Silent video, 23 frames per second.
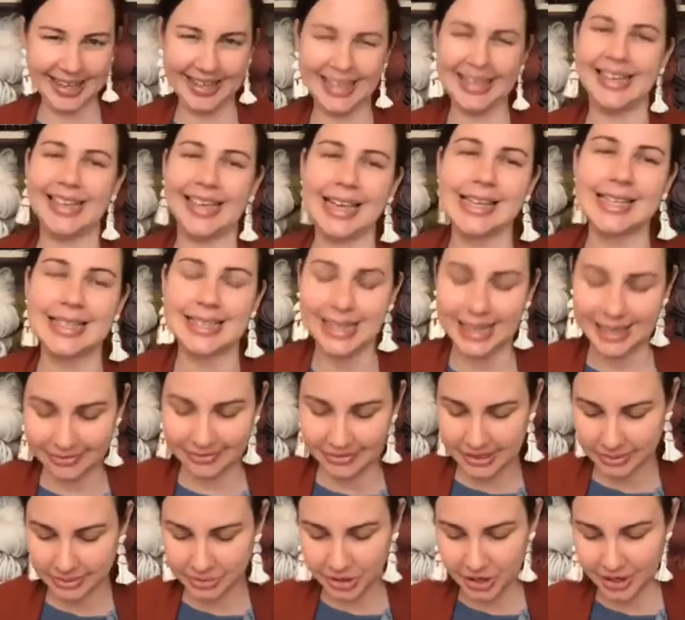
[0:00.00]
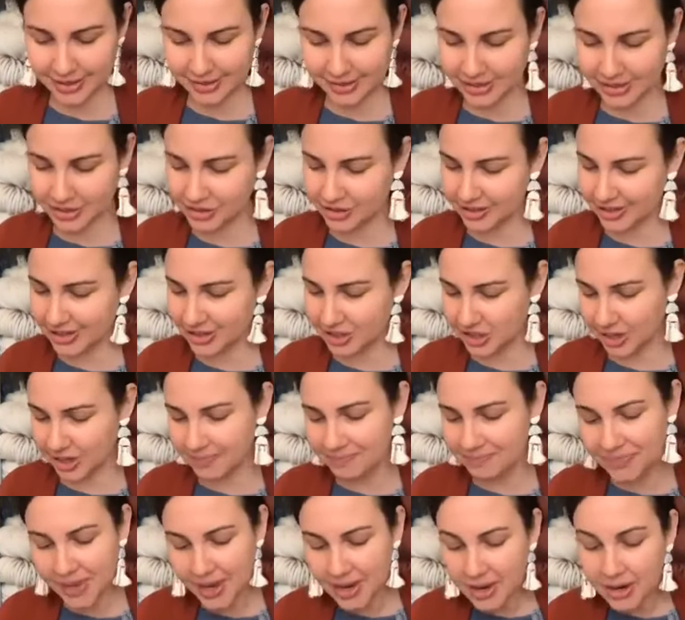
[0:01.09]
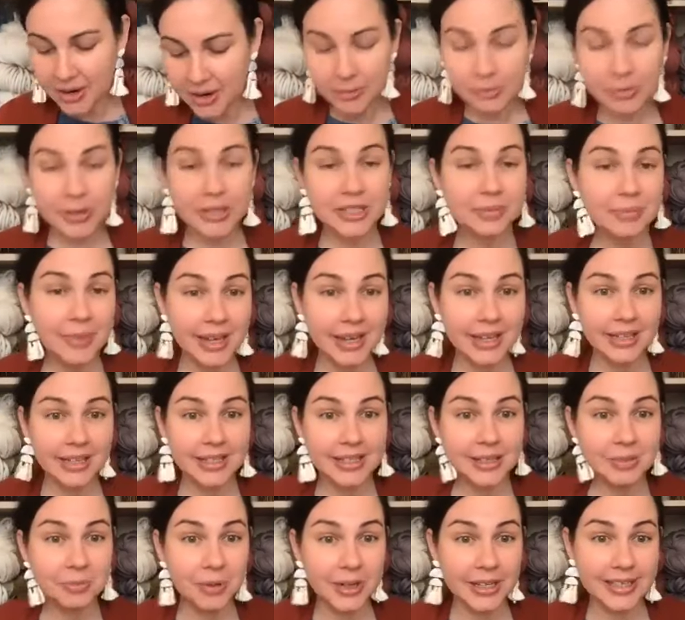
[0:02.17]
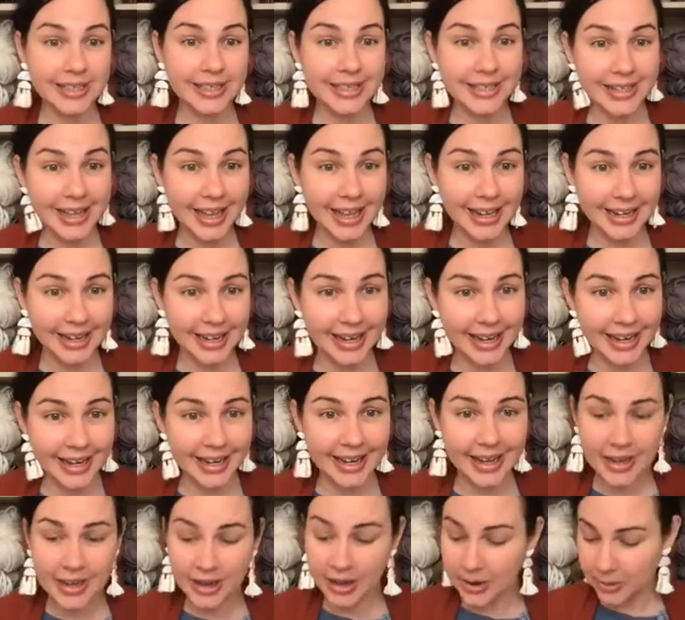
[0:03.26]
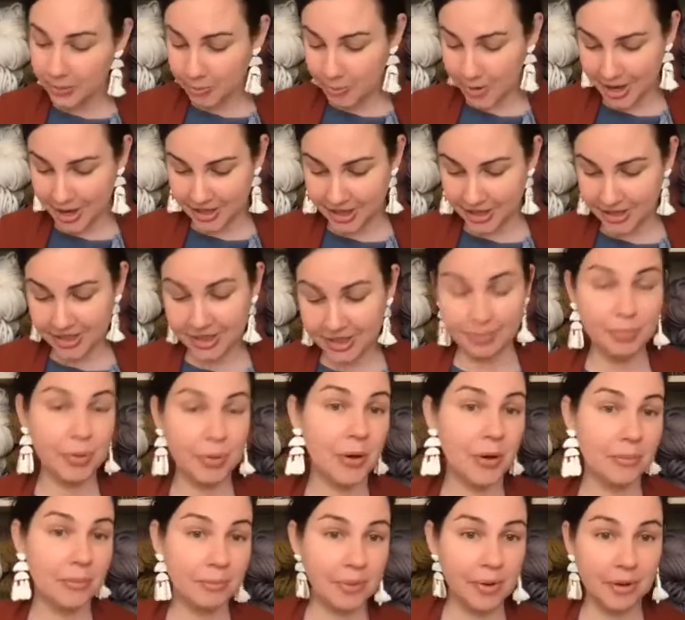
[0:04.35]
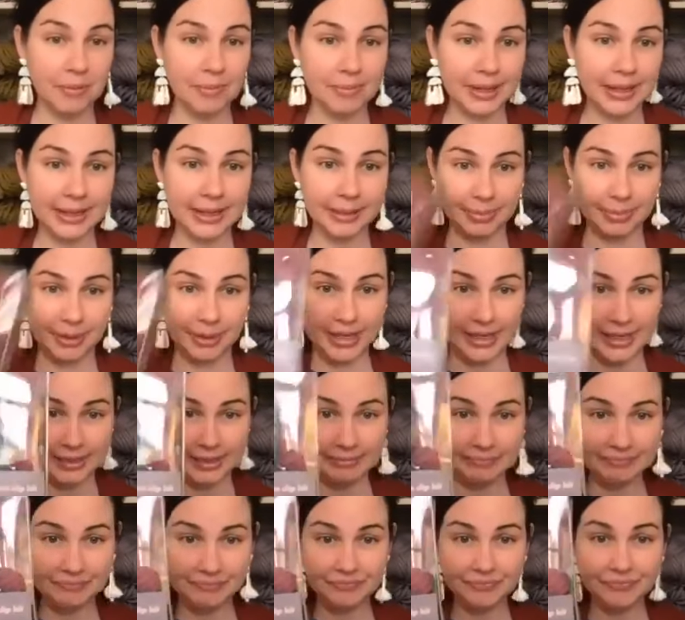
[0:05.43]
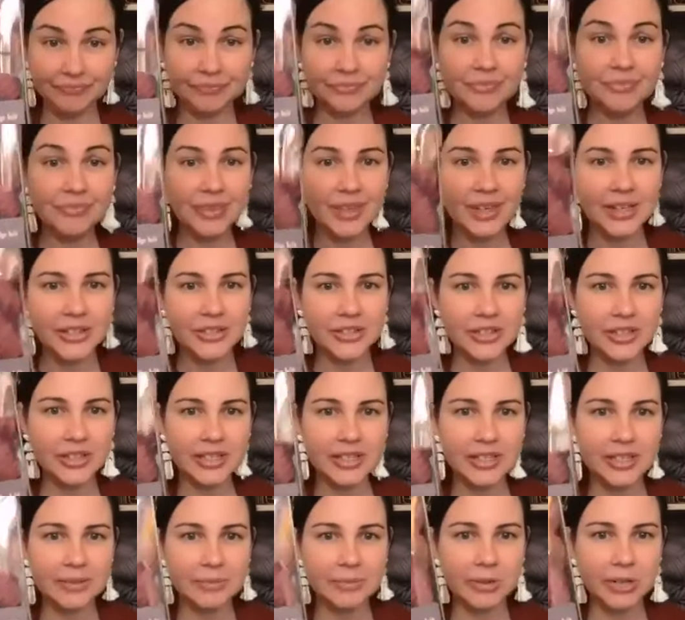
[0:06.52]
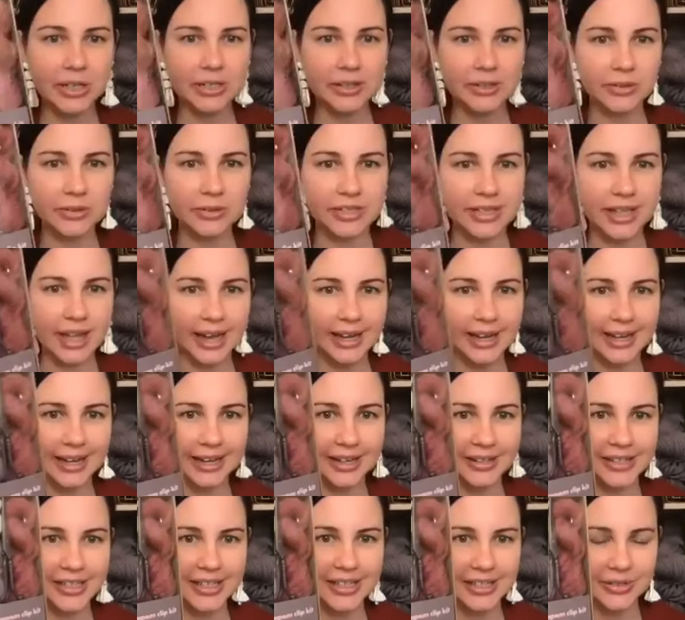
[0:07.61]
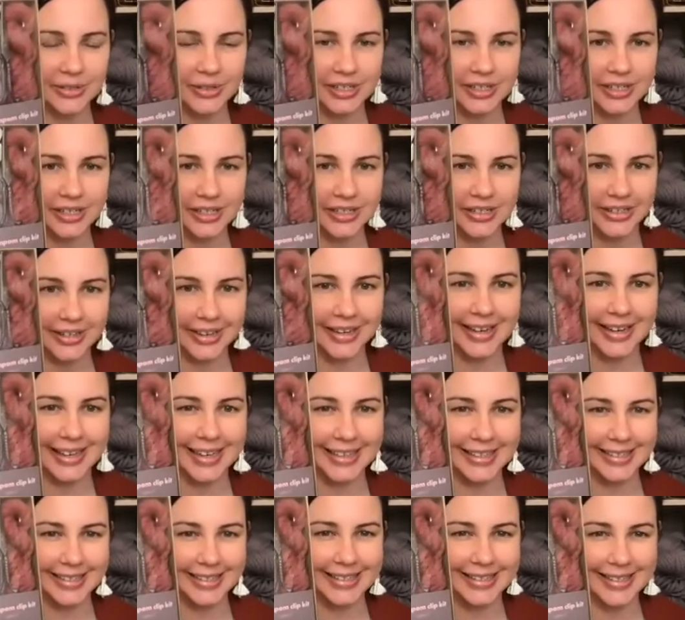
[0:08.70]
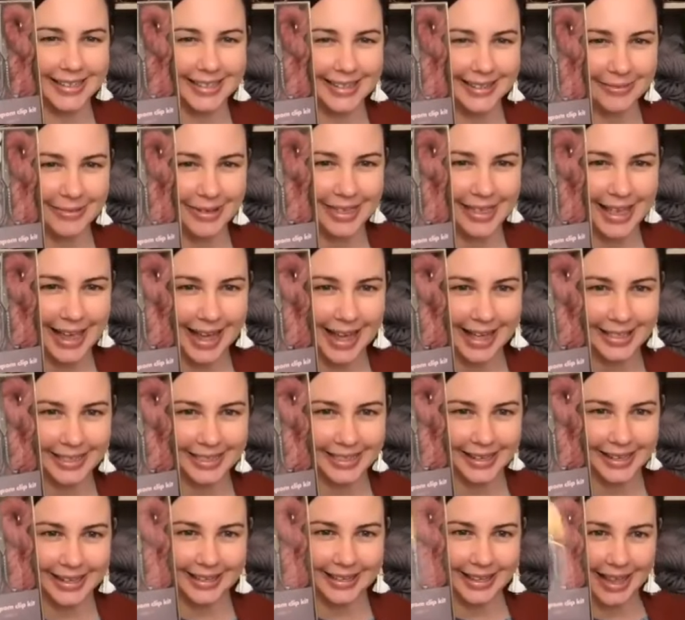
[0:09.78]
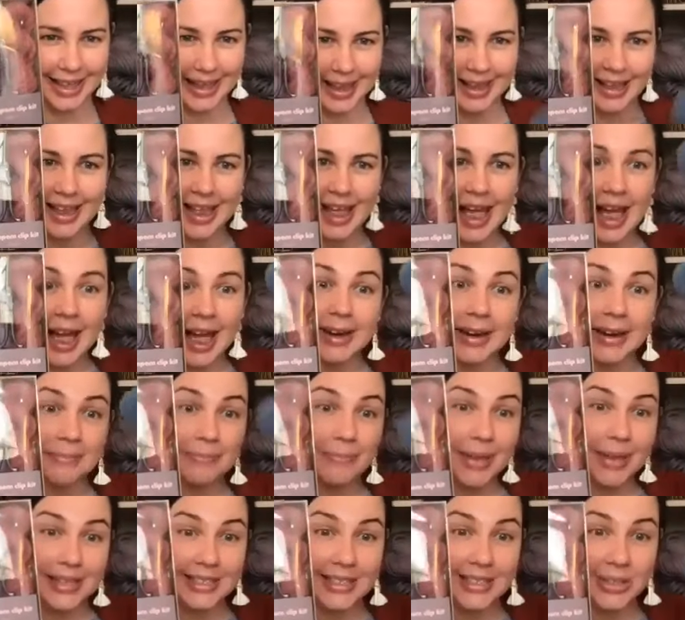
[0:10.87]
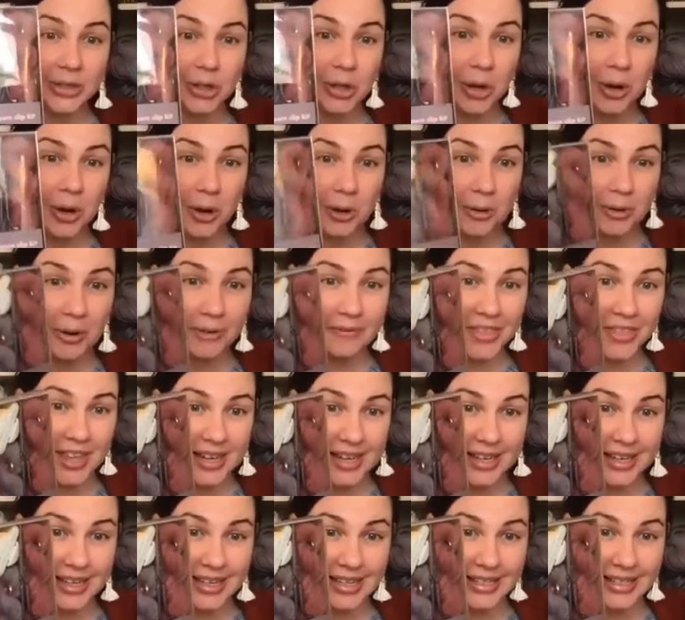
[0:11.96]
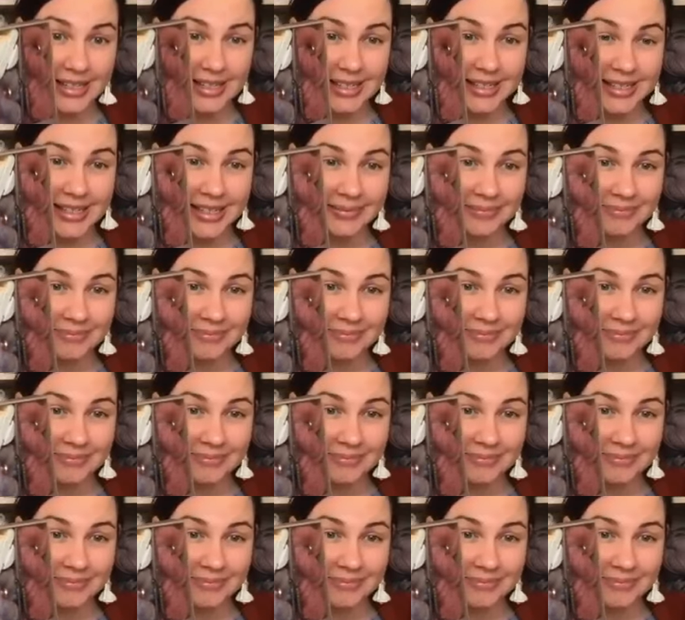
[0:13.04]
kits, have some kind of structure, which means we are starting with the PomPom Clip Kit. So this is what it looks like. I'll tilt it so you can see it without the glare. And it makes 2 of these.